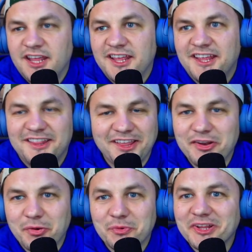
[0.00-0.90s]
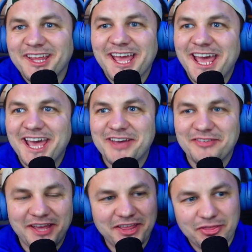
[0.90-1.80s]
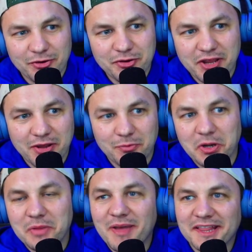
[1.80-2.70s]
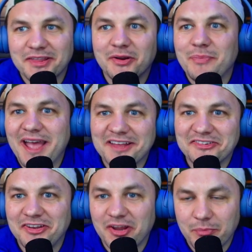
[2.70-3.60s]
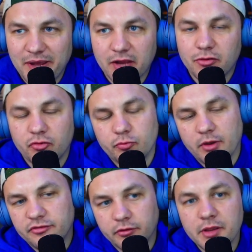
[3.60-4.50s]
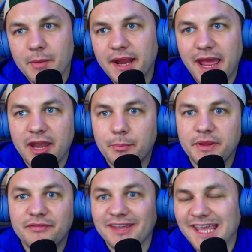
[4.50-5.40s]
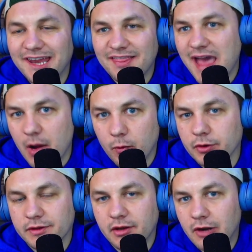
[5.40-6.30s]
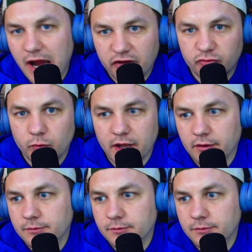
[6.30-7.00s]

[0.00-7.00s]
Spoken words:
they don't really have a third down running back there, passing down back there as well. So he might end up even getting that work there as well.